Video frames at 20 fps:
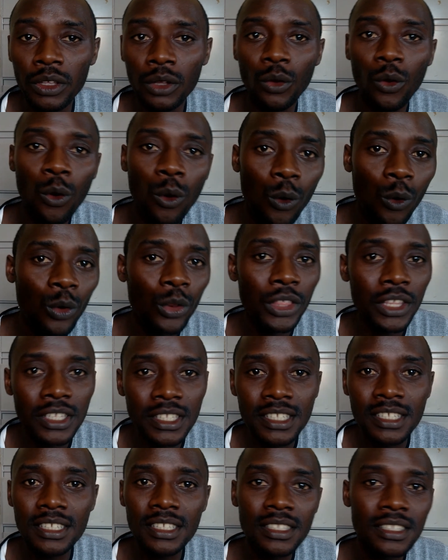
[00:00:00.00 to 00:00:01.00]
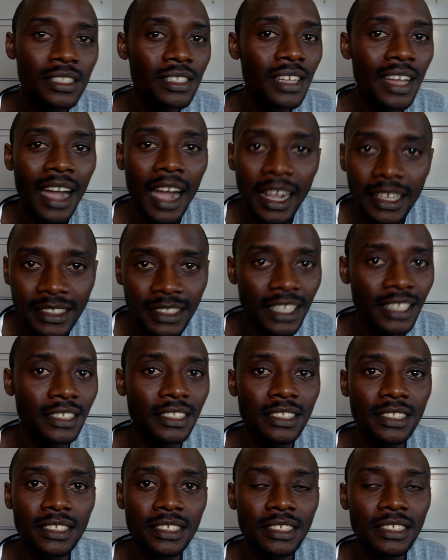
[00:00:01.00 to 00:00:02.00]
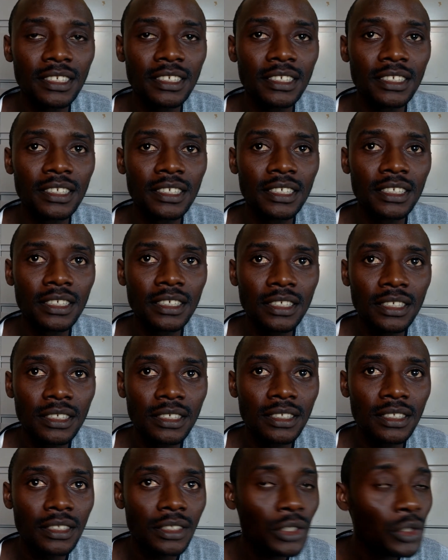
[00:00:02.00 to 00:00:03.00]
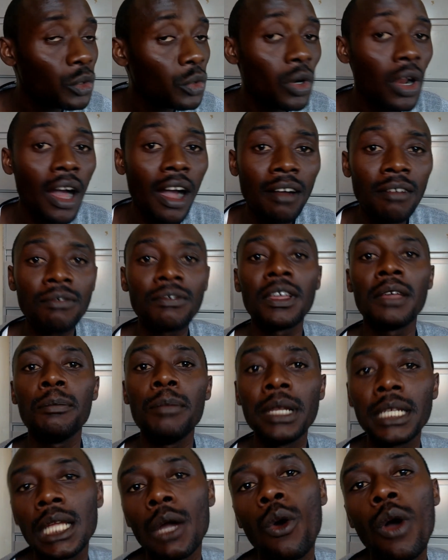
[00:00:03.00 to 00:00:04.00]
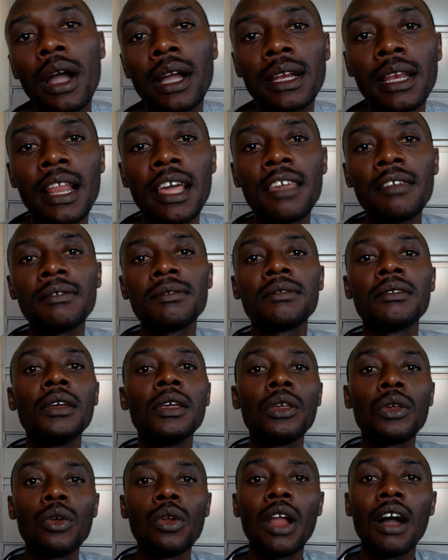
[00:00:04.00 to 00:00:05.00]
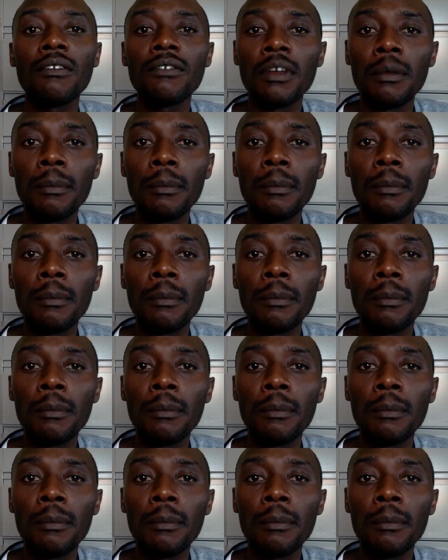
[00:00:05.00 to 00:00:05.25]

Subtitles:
all these hazards, you will have a better work life, you'll have a